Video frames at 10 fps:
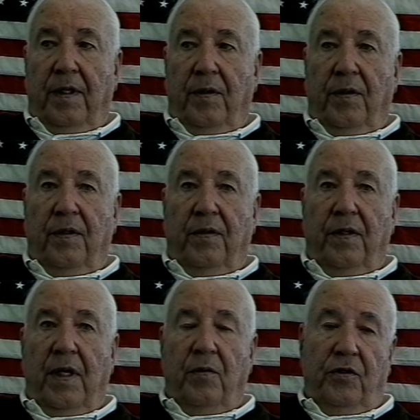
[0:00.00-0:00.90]
uh,
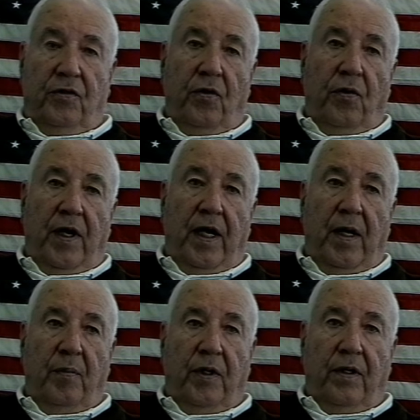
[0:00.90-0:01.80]
that was going
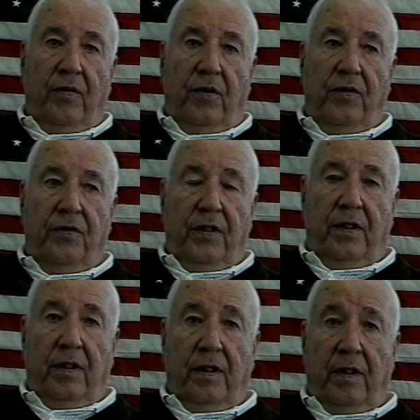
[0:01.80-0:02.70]
on, but of course, uh,
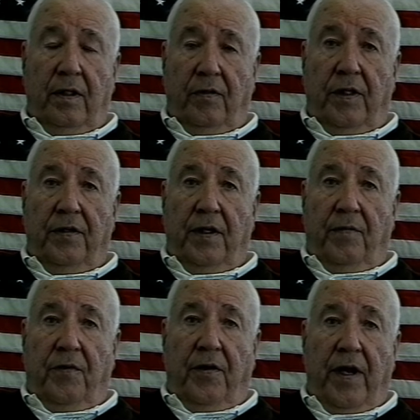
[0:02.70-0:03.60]
you know,
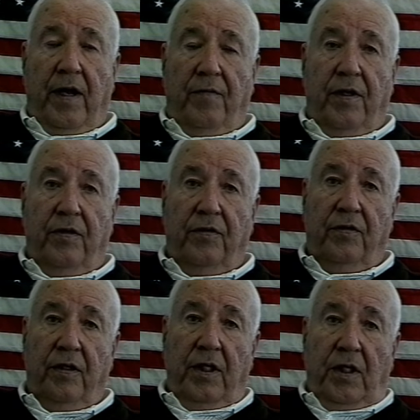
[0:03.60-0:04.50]
nothing very heavy,
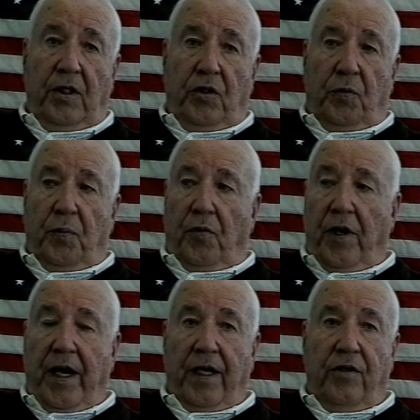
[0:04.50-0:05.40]
just
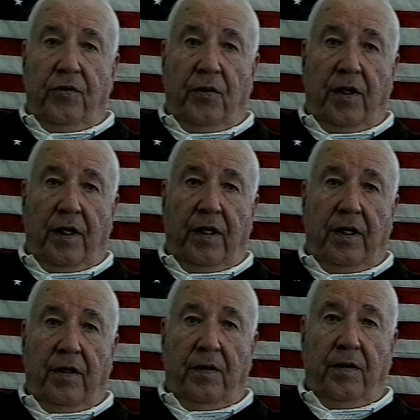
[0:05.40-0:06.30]
sporadic shooting you'd
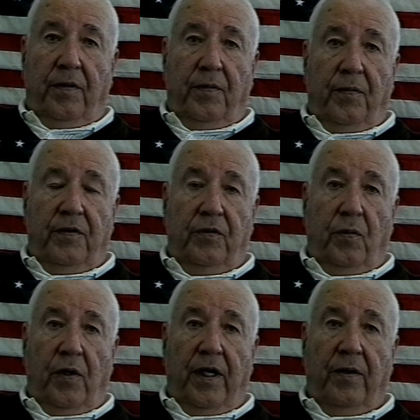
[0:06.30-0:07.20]
hear once in a
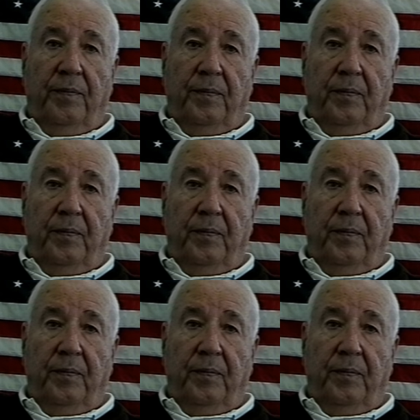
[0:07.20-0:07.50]
while.